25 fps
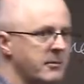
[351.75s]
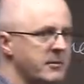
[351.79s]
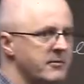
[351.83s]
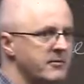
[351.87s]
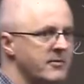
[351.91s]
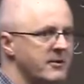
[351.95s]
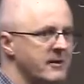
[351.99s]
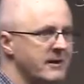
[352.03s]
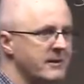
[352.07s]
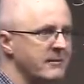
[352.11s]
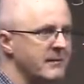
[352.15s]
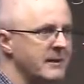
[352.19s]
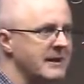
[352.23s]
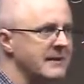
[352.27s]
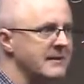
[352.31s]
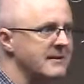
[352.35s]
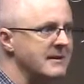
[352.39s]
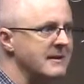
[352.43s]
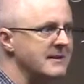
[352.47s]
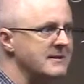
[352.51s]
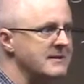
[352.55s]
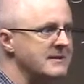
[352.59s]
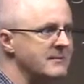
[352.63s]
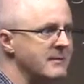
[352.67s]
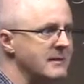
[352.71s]
infinitely many
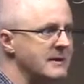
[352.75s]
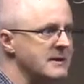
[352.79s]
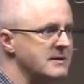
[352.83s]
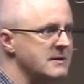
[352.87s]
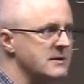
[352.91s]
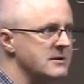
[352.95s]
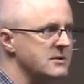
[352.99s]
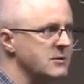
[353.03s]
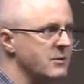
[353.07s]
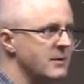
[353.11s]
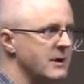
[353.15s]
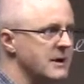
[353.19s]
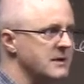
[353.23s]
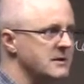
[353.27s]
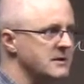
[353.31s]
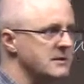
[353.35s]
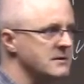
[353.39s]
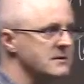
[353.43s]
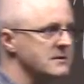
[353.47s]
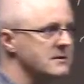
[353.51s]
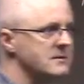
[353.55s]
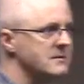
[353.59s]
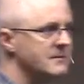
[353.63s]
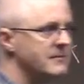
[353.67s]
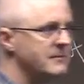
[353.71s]
things in many
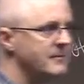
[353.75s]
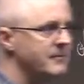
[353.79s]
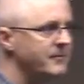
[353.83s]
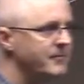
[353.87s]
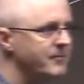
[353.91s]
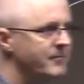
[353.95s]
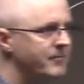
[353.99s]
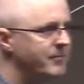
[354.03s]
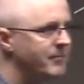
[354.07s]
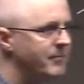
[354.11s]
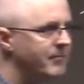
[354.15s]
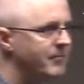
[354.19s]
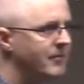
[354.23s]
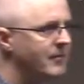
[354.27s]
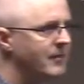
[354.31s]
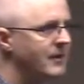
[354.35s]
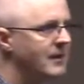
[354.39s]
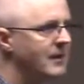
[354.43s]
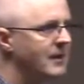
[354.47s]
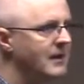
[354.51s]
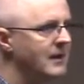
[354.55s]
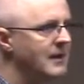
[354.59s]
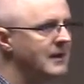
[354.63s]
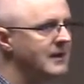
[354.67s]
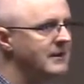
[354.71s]
situations.
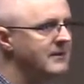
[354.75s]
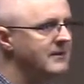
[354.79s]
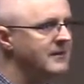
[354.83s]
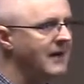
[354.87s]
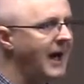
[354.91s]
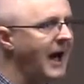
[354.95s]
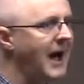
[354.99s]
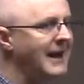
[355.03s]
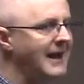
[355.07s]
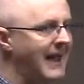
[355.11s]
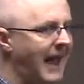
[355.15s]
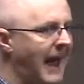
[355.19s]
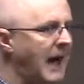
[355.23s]
It's got